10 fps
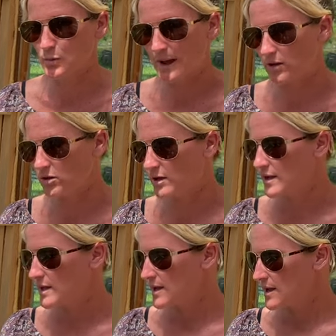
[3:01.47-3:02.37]
well.
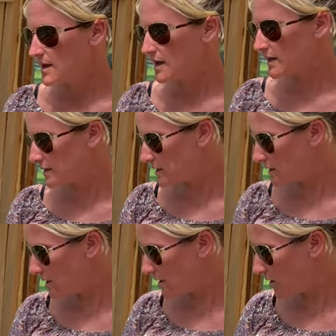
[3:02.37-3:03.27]
And
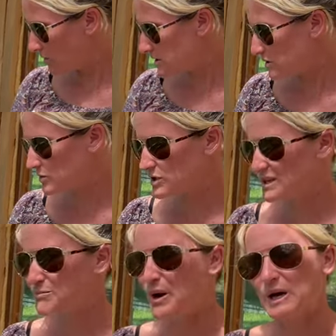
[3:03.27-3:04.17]
also
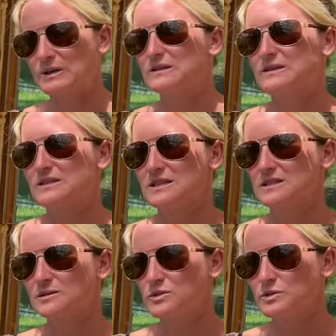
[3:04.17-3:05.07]
bugs, they
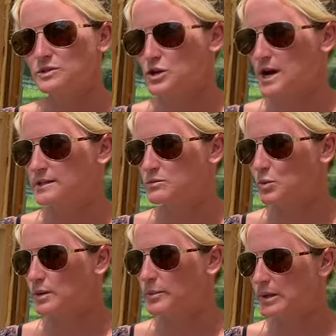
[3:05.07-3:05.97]
seem to attract
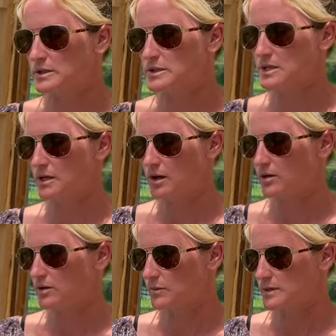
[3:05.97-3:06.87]
more bugs than
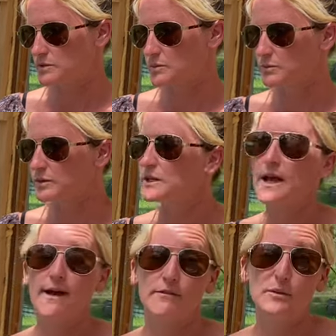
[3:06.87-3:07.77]
other ones. We really
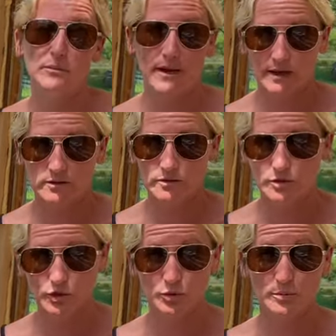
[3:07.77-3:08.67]
haven't battled
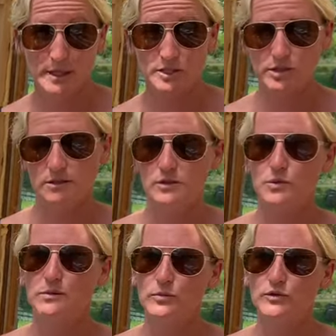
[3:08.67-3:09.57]
too much since
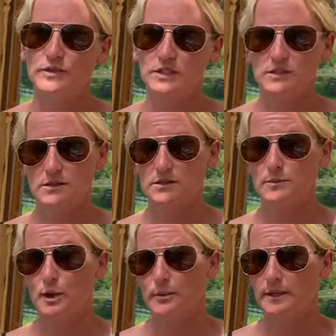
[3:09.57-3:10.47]
we moved into this
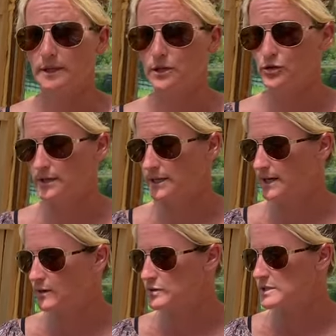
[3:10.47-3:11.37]
permanent
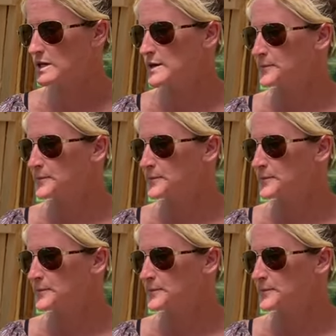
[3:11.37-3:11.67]
greenhouse,